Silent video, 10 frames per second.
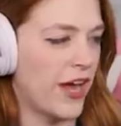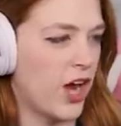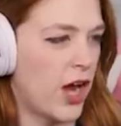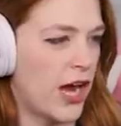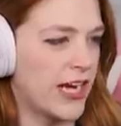my
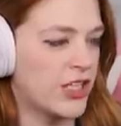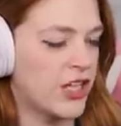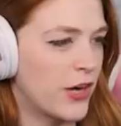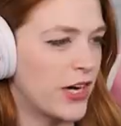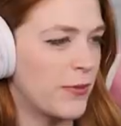
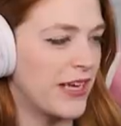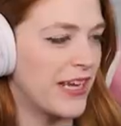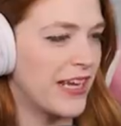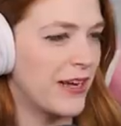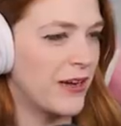gosh. We're going to
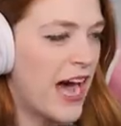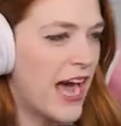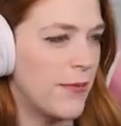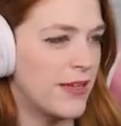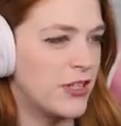be
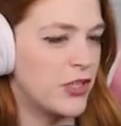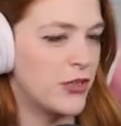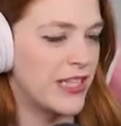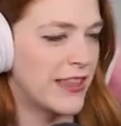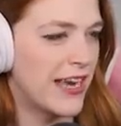Vibe and
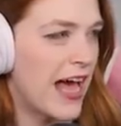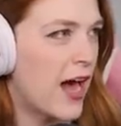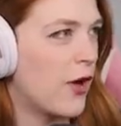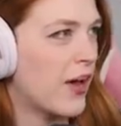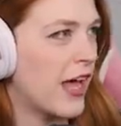Judith
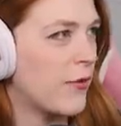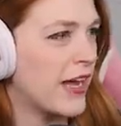now. Okay,